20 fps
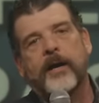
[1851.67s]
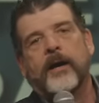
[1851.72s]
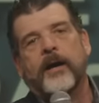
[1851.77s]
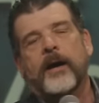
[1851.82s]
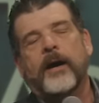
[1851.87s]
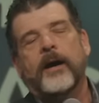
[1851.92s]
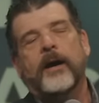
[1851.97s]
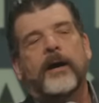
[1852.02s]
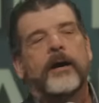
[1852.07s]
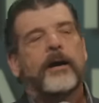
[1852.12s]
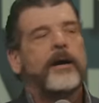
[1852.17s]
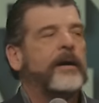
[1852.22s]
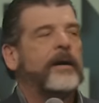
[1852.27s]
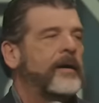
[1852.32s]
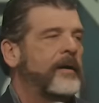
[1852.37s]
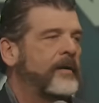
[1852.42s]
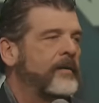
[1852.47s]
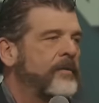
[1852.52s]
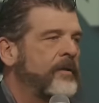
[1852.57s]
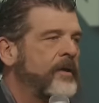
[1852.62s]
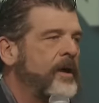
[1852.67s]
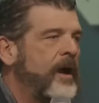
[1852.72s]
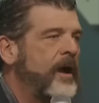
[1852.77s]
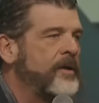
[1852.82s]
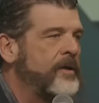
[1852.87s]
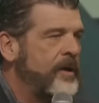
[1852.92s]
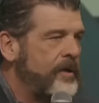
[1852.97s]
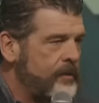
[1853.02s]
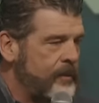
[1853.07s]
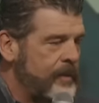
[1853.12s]
uh,
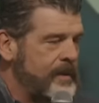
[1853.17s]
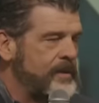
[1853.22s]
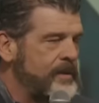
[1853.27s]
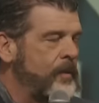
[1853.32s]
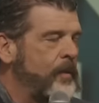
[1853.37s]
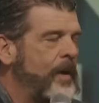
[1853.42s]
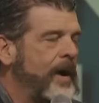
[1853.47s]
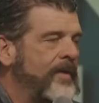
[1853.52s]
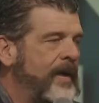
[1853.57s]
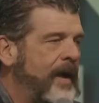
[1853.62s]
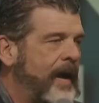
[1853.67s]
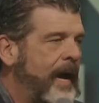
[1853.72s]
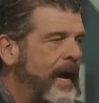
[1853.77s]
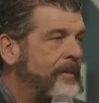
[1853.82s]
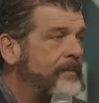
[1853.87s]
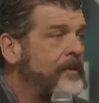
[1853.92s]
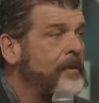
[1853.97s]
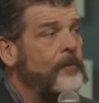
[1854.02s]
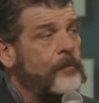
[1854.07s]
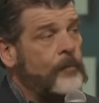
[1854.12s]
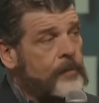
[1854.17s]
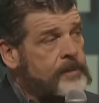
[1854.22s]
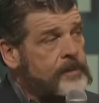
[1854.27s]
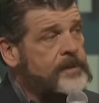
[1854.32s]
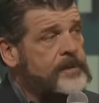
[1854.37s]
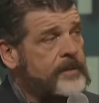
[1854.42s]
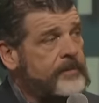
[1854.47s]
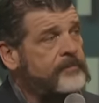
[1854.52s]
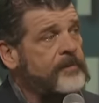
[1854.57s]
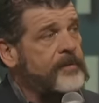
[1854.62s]
another reason why that happened was
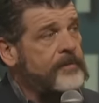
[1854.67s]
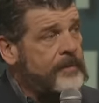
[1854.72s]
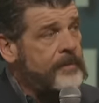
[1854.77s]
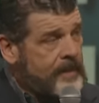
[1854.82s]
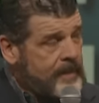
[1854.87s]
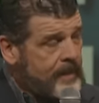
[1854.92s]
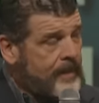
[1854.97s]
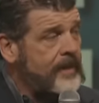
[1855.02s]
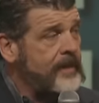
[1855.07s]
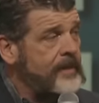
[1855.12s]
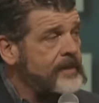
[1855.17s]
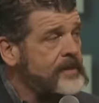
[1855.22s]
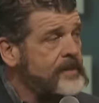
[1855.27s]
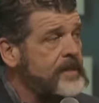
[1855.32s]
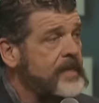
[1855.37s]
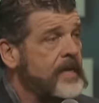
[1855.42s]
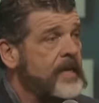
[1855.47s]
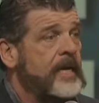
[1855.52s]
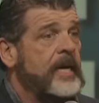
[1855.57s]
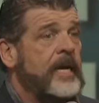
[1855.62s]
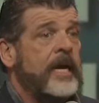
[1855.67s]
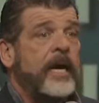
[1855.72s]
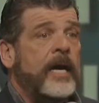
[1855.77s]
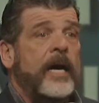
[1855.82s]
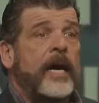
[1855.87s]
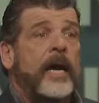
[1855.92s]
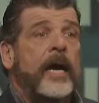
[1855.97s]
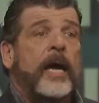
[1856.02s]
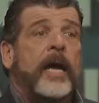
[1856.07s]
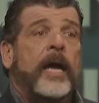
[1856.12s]
simply because
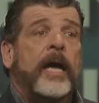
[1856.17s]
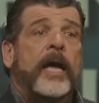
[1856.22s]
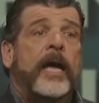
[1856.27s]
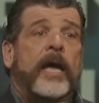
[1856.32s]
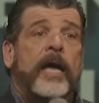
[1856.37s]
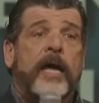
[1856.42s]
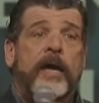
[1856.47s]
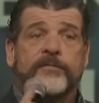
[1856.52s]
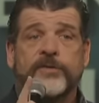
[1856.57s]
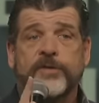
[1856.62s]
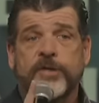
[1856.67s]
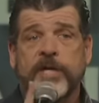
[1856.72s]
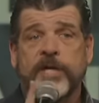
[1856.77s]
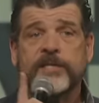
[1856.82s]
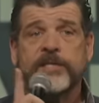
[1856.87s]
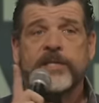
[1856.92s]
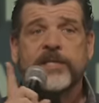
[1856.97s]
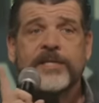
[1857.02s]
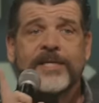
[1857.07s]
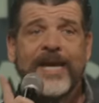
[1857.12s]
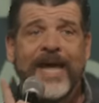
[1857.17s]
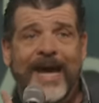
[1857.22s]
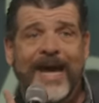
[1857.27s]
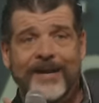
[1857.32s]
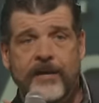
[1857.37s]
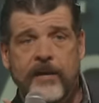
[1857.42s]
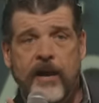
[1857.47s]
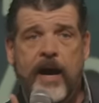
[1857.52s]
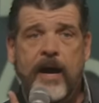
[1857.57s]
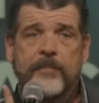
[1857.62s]
if Jesus had
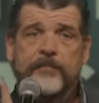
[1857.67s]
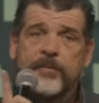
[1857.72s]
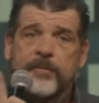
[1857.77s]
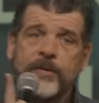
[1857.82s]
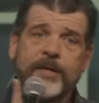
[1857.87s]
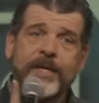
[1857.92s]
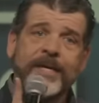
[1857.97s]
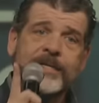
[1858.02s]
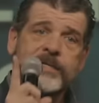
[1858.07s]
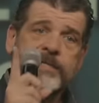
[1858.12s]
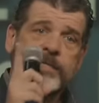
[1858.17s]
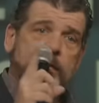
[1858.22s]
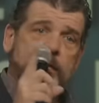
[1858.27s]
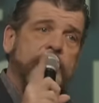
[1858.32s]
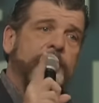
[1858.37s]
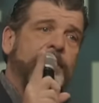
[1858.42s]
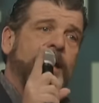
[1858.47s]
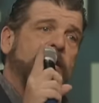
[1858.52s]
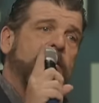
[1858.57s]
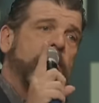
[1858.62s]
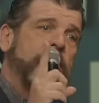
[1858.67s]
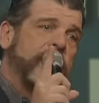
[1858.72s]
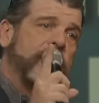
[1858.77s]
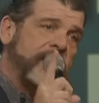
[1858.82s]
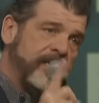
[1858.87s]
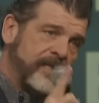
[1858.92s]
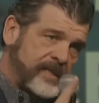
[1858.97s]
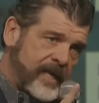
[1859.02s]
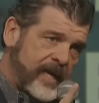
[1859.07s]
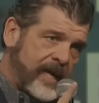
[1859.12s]
not put his ear back on
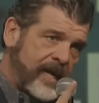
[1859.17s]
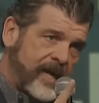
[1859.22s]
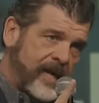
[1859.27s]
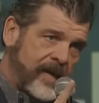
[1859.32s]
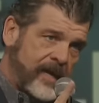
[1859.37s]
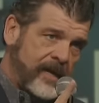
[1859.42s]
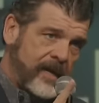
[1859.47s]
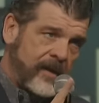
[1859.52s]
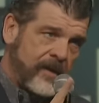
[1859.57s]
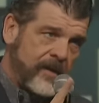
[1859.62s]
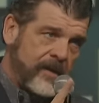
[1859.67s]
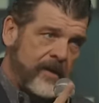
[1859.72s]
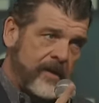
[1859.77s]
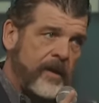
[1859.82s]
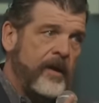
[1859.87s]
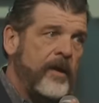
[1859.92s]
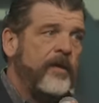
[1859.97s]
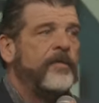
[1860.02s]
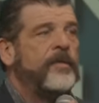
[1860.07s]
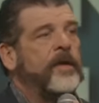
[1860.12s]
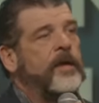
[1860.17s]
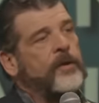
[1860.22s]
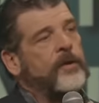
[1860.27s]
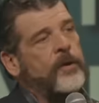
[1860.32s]
his head, then the